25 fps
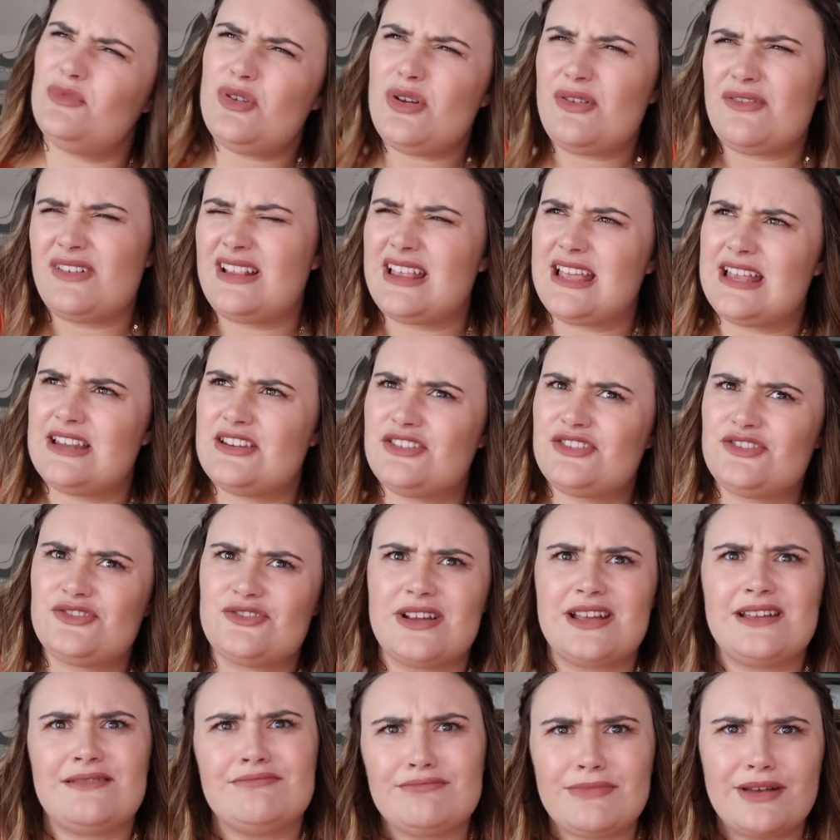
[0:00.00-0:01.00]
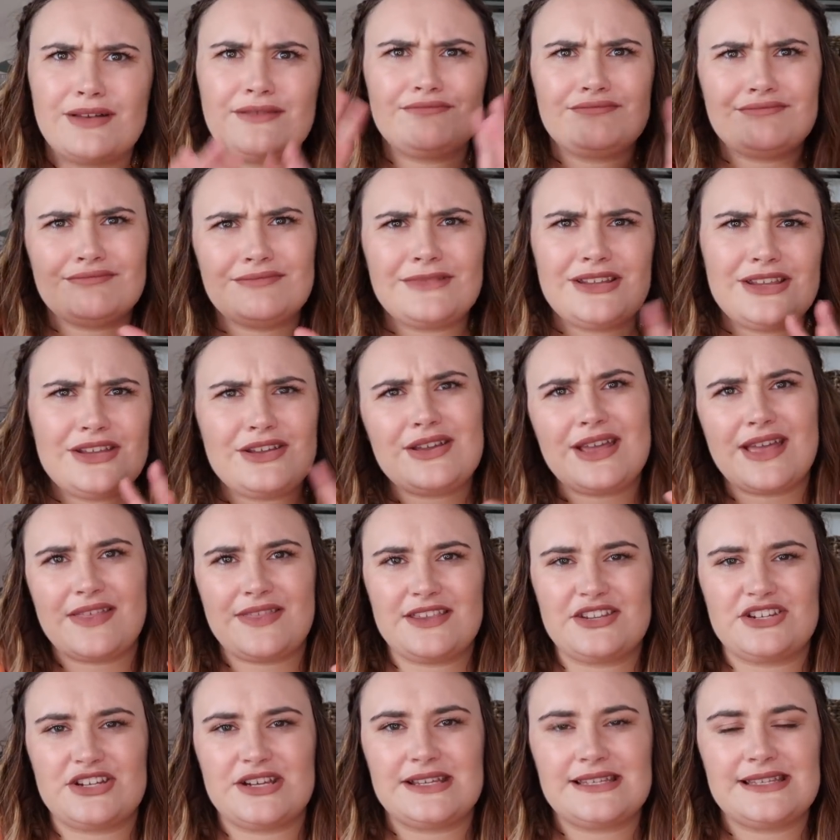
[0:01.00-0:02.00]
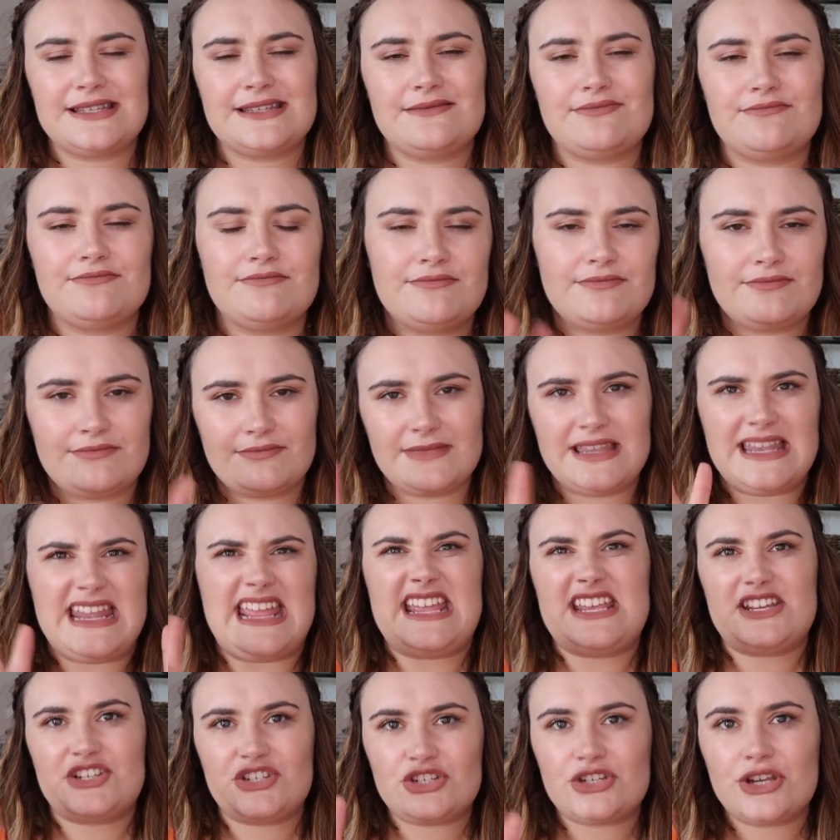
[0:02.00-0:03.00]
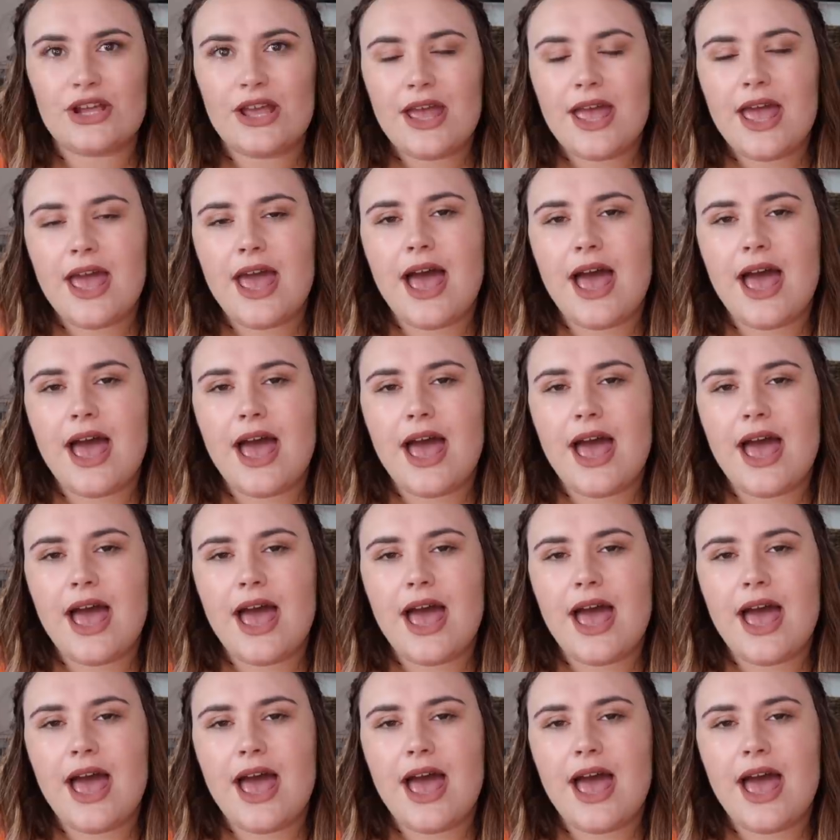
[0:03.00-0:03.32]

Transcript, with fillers: not really industry but you get the gist niche.